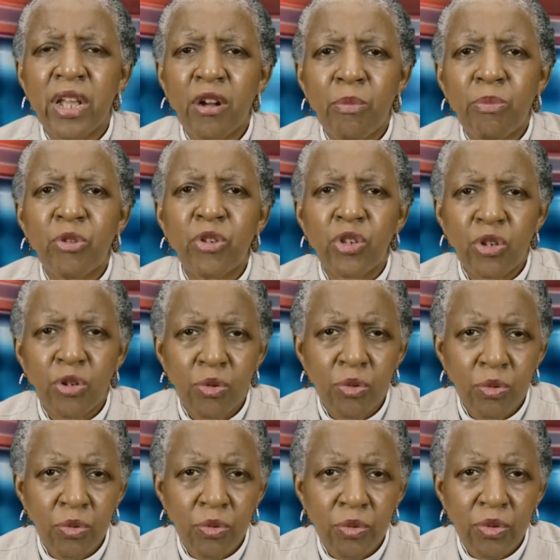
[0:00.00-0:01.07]
help the
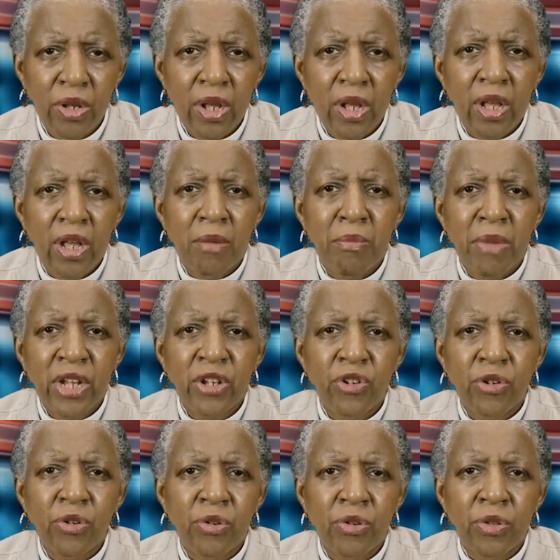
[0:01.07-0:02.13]
schools make
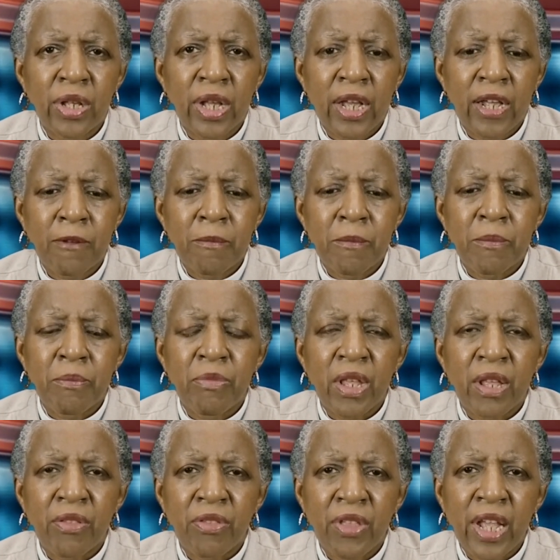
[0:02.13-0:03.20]
sure that
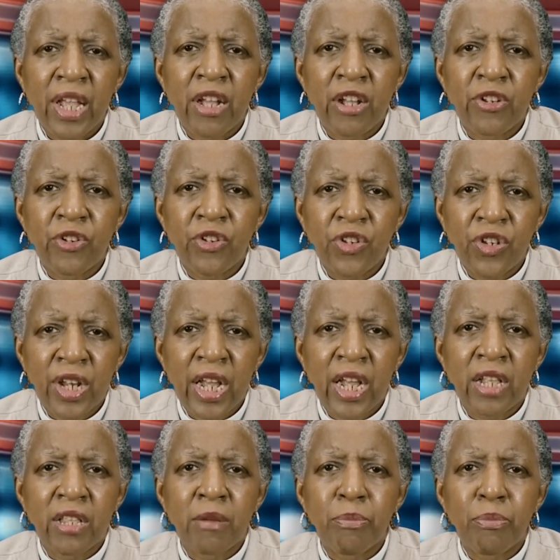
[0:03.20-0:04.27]
they
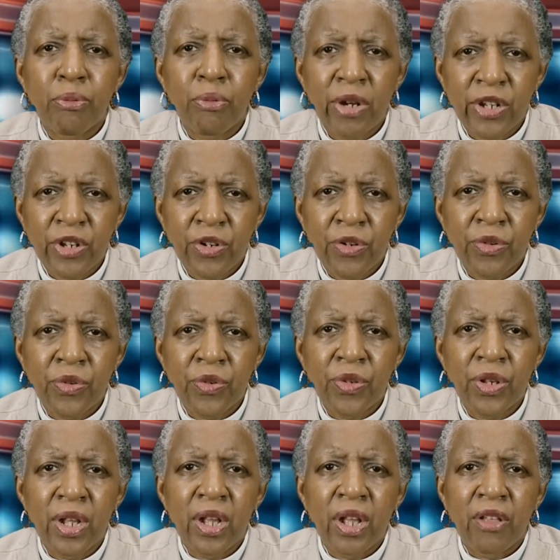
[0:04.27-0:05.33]
understand the pressures
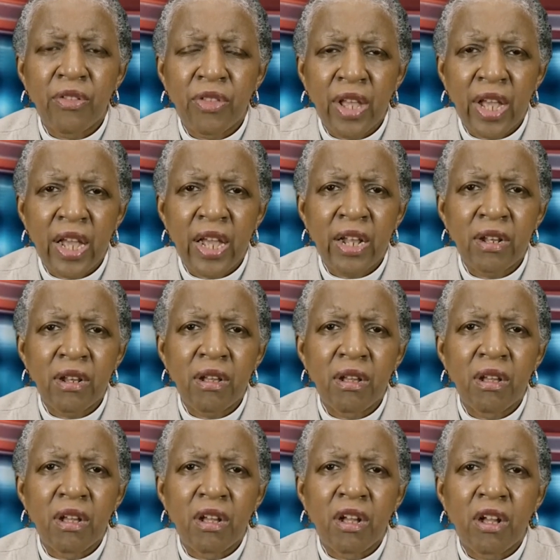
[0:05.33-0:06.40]
that
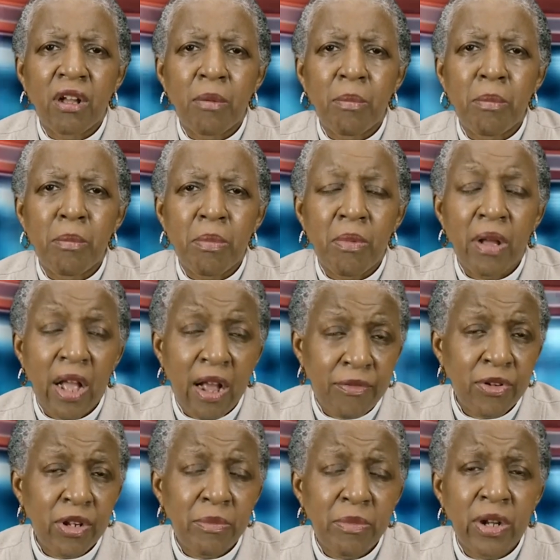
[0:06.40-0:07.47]

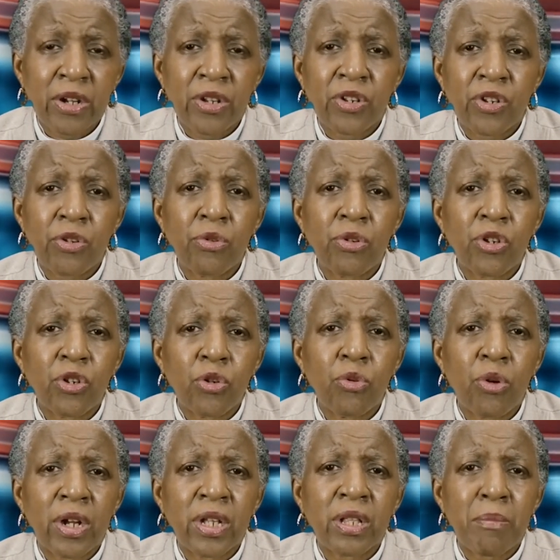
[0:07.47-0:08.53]
African-American students who
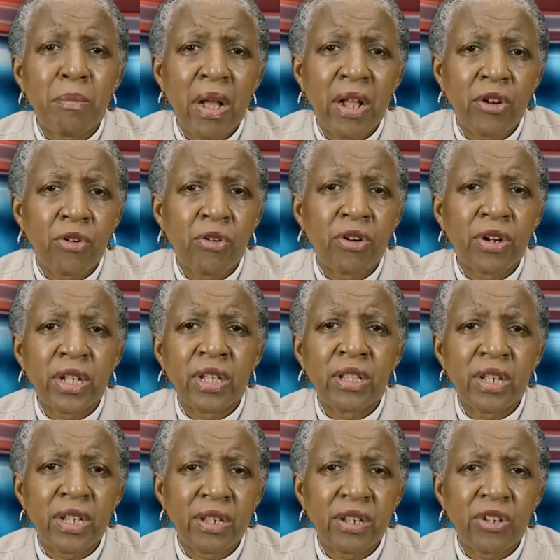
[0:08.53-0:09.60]
are in the minority in
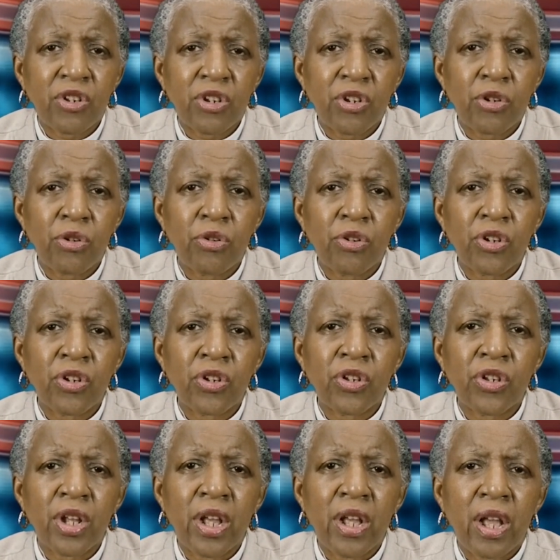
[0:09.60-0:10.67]
these institutions,
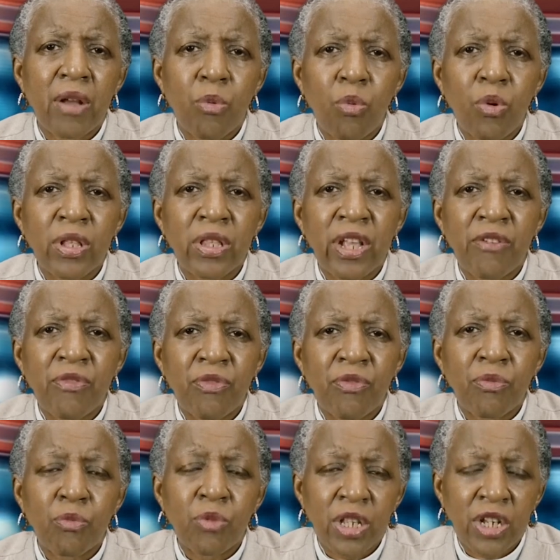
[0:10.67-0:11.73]
what
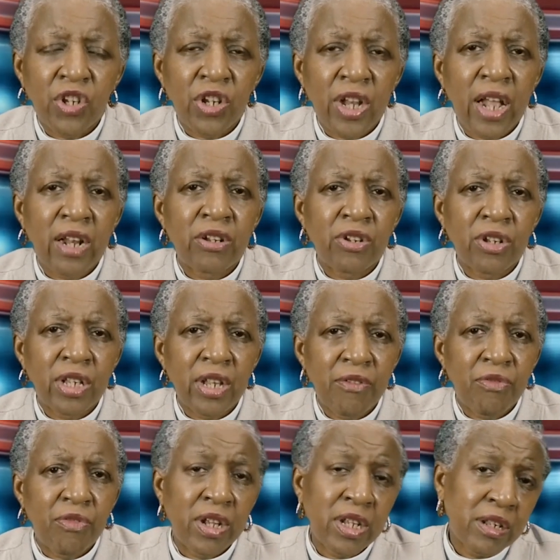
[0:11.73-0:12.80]
the challenges they
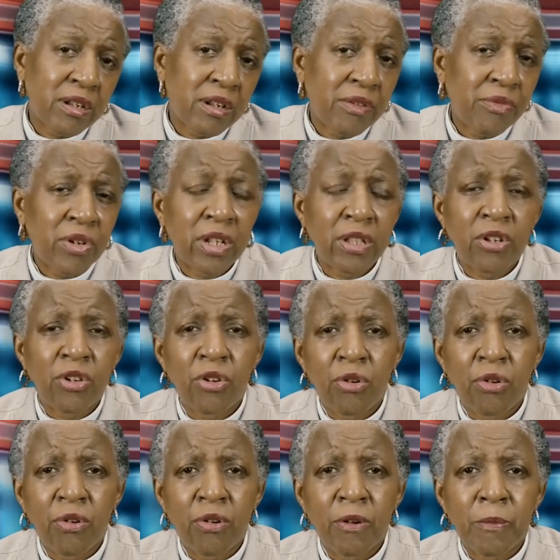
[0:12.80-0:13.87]
face living in the
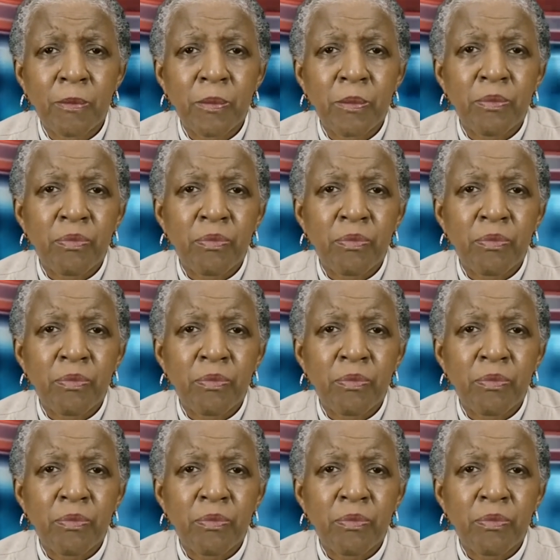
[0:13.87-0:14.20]
dorm,